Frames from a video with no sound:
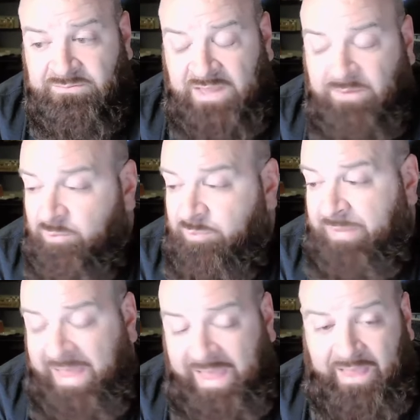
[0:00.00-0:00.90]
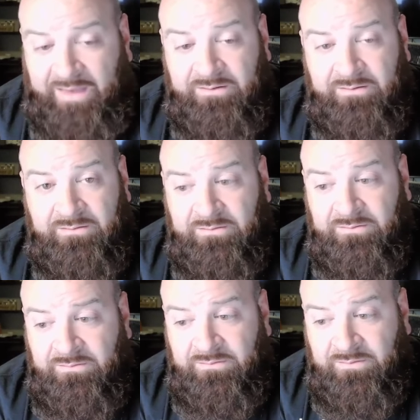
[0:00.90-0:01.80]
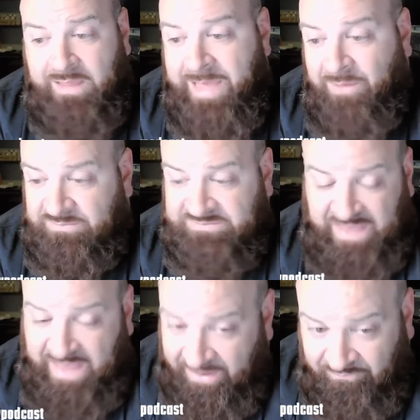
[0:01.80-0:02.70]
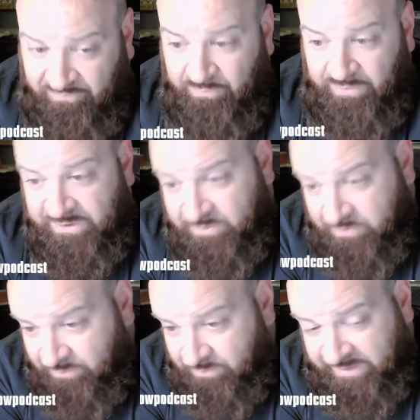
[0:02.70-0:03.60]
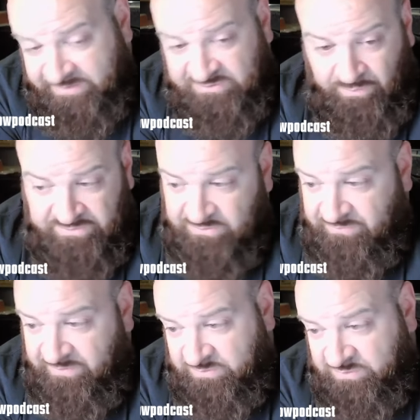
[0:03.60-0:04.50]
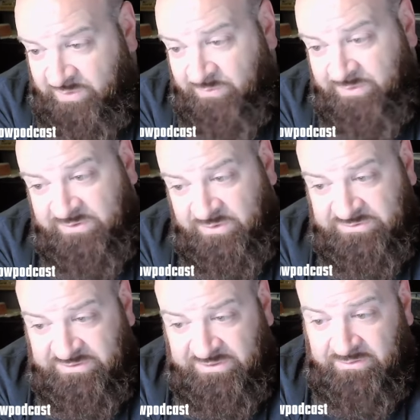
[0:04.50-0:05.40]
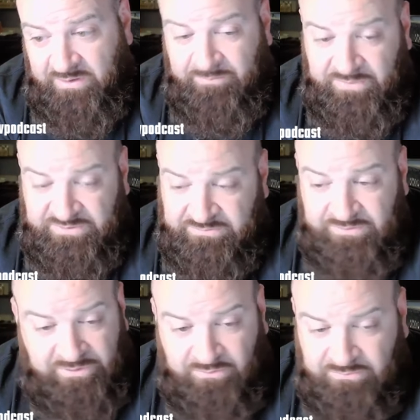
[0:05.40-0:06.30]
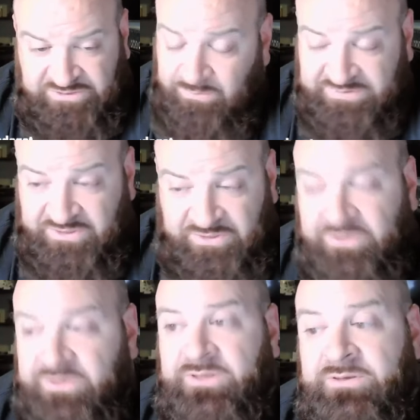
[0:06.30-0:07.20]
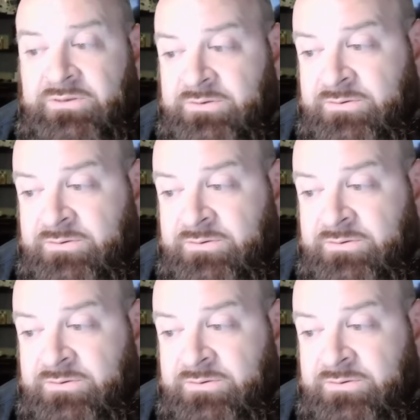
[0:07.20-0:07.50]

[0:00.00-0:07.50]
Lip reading: They were bad. And that was everyone, including Asia Wilson, finished with 21 and 13. But, you know, she wasn't good.